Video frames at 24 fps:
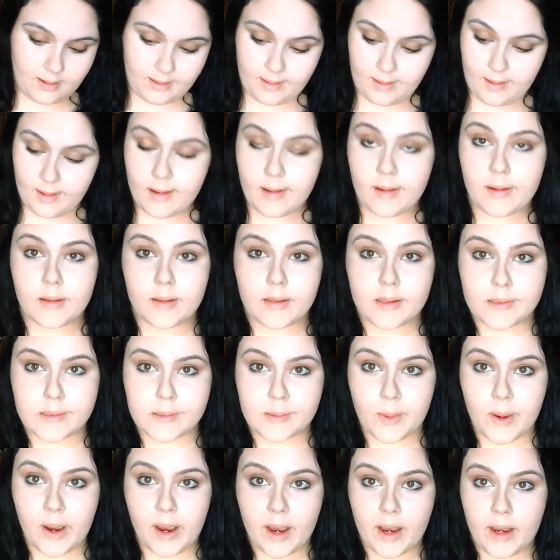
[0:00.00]
yeah,
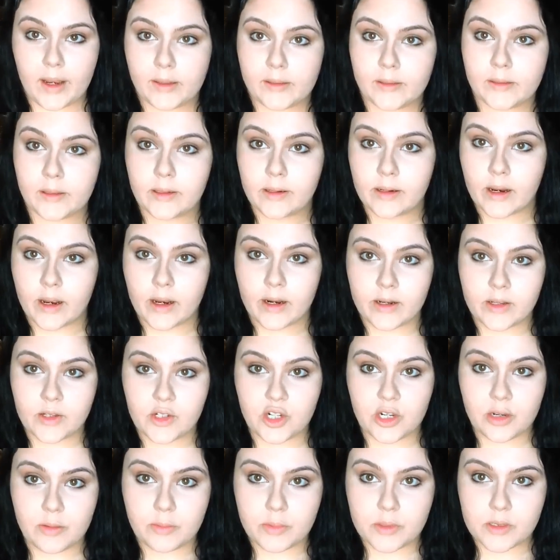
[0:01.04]
that's why I kind of
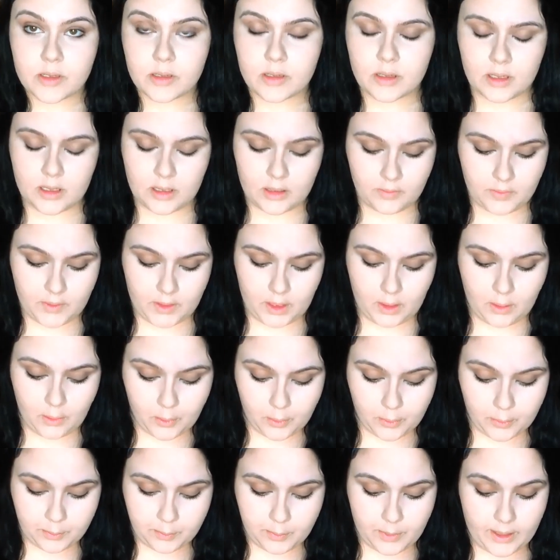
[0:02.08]
jumped in the
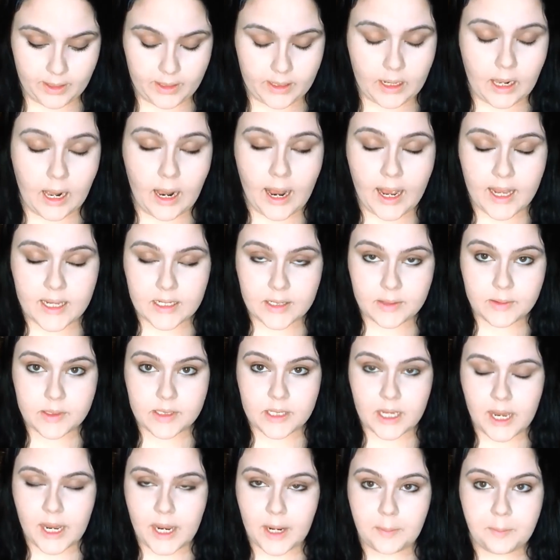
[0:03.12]
video. But, as I
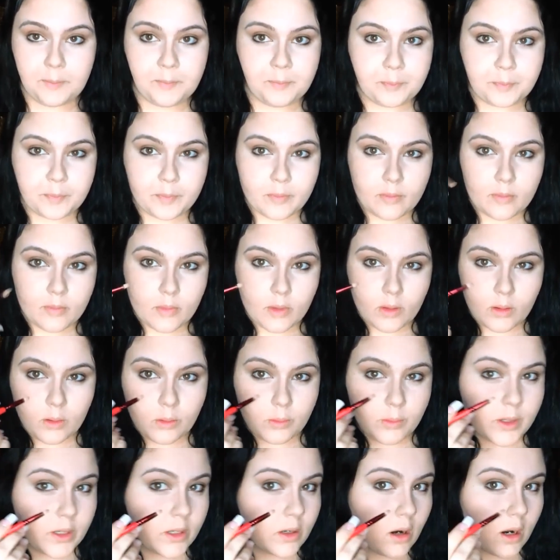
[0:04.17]
was saying,
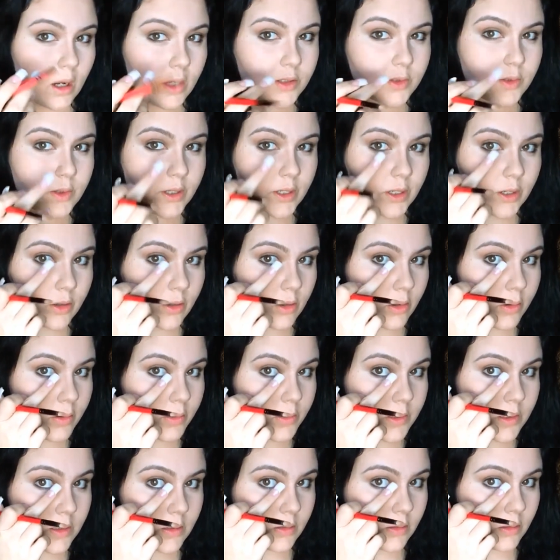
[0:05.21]
when contouring your
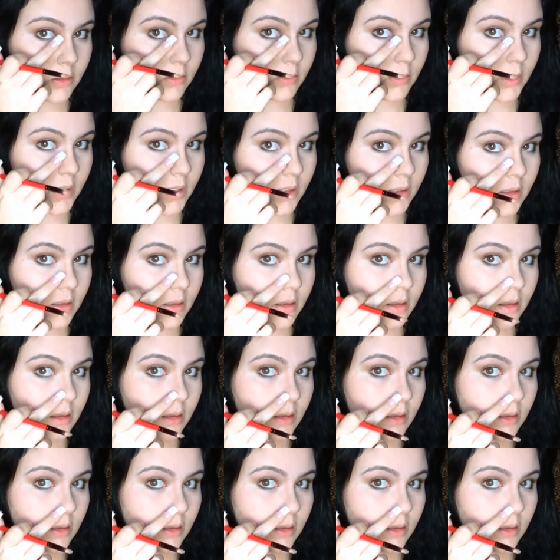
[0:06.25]
nose, you want